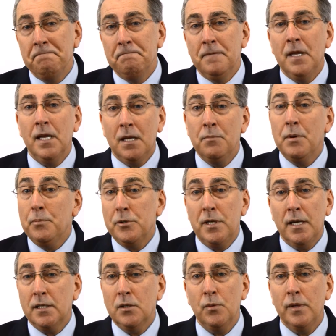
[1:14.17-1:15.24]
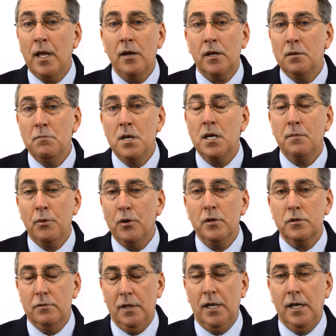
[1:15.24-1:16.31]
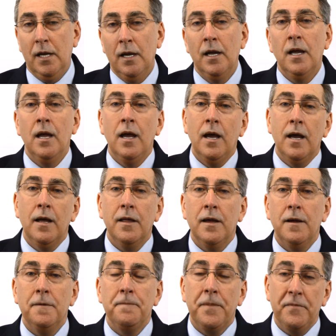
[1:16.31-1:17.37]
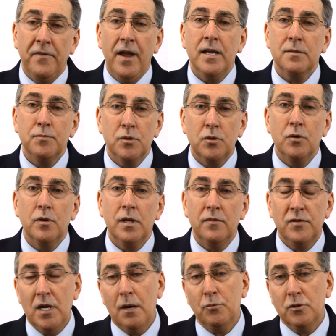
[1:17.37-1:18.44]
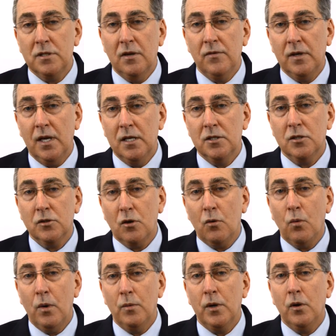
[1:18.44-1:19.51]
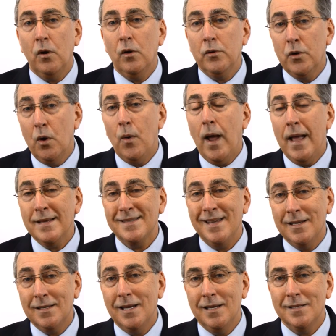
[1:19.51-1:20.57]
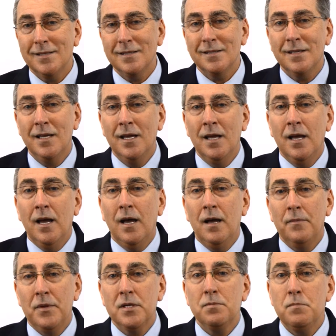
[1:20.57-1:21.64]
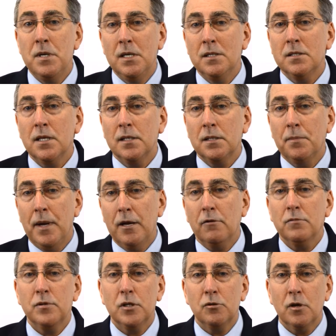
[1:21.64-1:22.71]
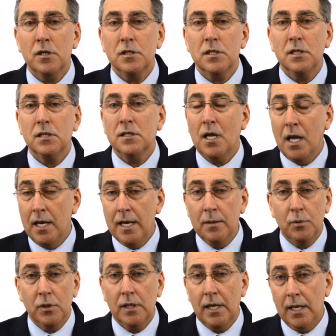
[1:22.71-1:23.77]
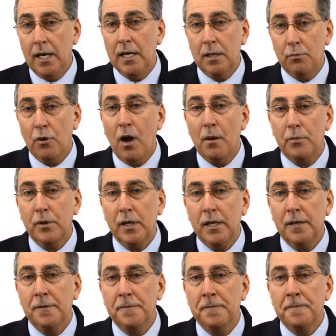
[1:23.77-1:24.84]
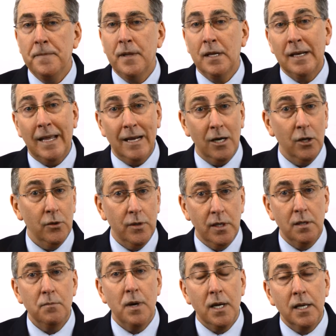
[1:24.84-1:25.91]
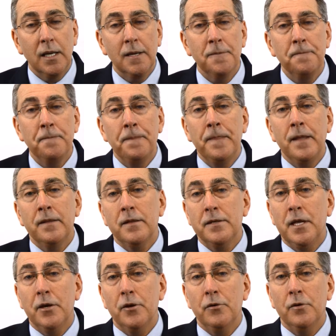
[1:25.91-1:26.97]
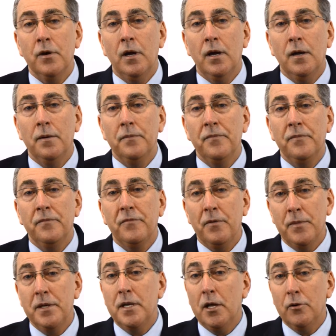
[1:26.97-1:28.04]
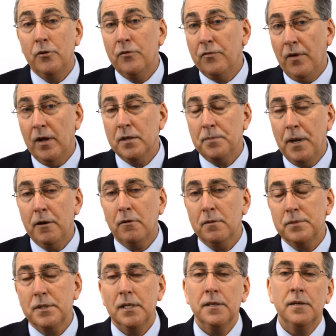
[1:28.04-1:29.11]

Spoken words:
it can be protected without committing perjury. The vast majority of Chapter 7 cases are what we call no asset cases. This means that the bankruptcy trustee is unable to get any property, let alone any money, from the debtor who files bankruptcy.